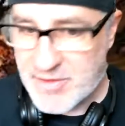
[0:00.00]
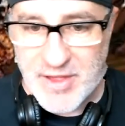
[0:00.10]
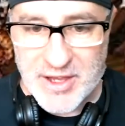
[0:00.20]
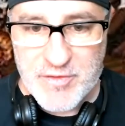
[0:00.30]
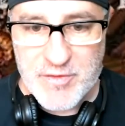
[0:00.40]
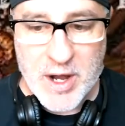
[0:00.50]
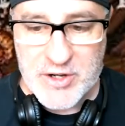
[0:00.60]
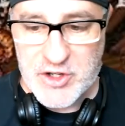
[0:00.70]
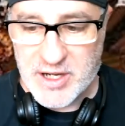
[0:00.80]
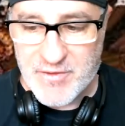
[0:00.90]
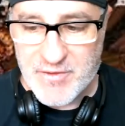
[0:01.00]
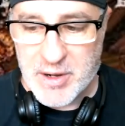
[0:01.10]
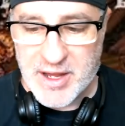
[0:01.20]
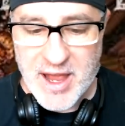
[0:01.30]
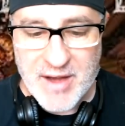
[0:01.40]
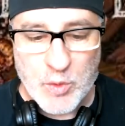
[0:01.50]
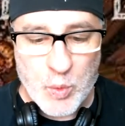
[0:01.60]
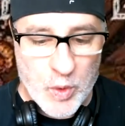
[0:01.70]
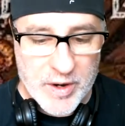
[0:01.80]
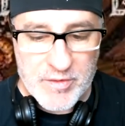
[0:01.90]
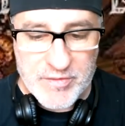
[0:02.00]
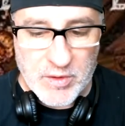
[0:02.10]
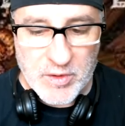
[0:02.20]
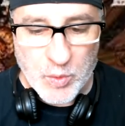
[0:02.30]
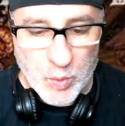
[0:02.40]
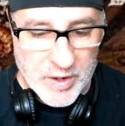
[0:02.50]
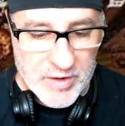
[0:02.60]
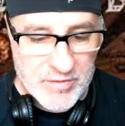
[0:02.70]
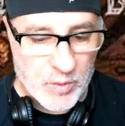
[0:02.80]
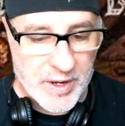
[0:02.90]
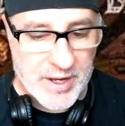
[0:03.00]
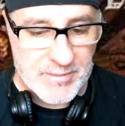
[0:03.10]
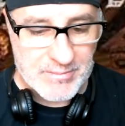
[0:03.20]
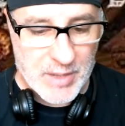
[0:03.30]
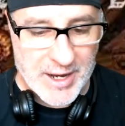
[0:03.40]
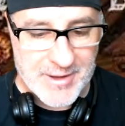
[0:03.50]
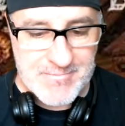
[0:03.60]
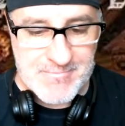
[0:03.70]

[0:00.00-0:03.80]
Thank you for watching, everybody. Have a wonderful, wonderful week. Bye.